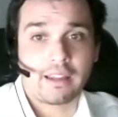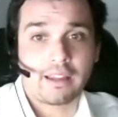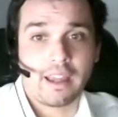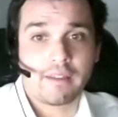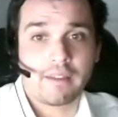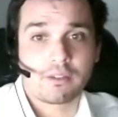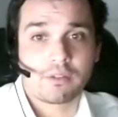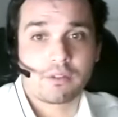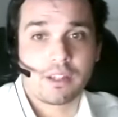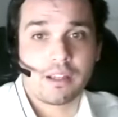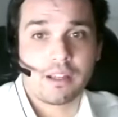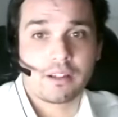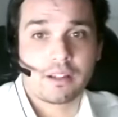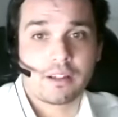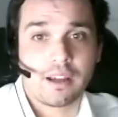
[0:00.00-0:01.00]
to have
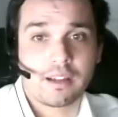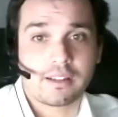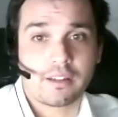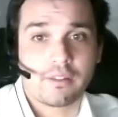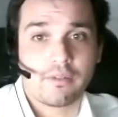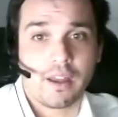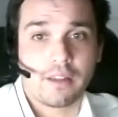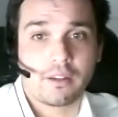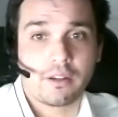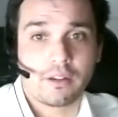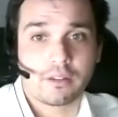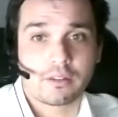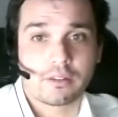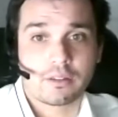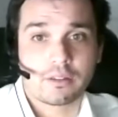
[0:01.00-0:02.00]
strategic ties to
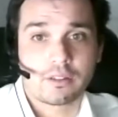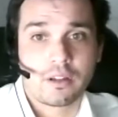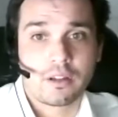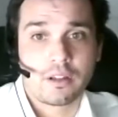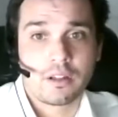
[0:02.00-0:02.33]
vendors,